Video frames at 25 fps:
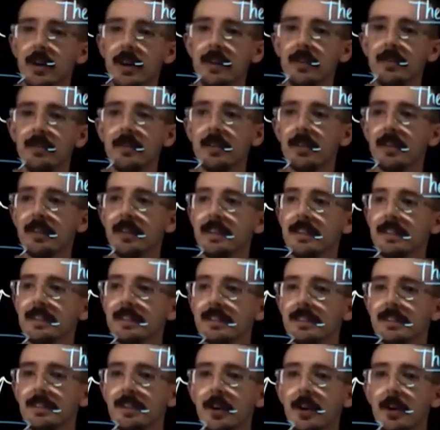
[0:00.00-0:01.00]
to try to fill
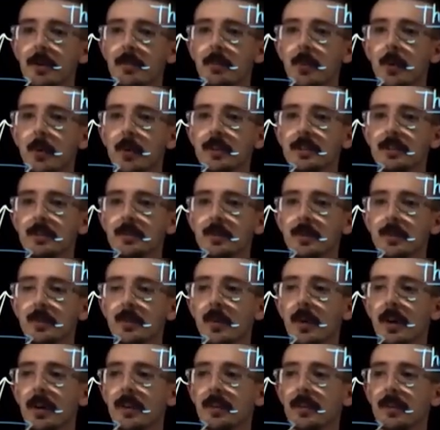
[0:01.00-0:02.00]
this portion with
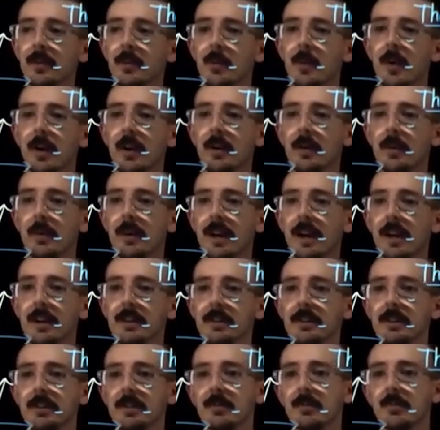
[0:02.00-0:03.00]
water, the water would
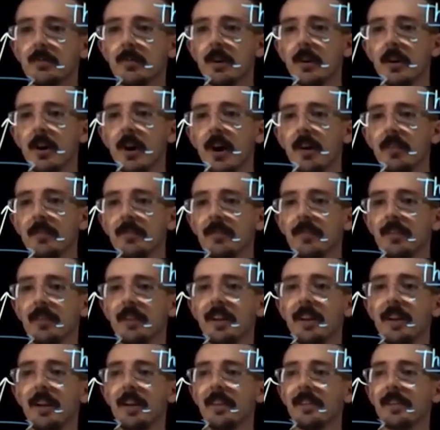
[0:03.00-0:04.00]
actually just run off
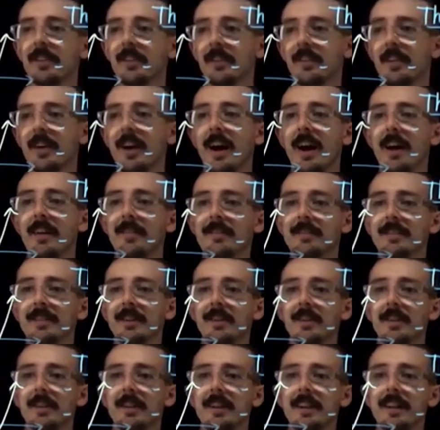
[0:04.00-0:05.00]
the graph.
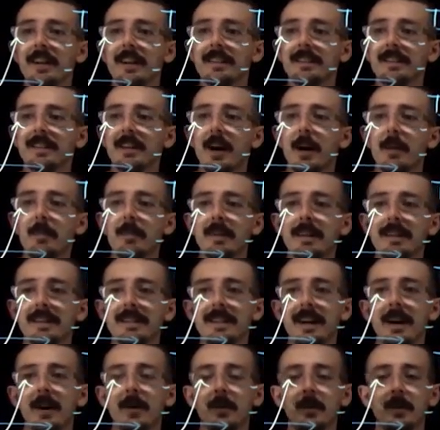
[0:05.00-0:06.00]
So it's cupping
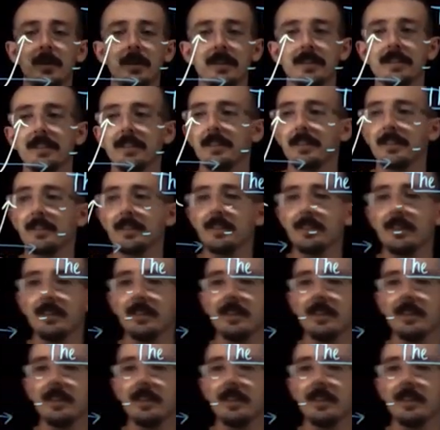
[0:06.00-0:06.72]
downward. So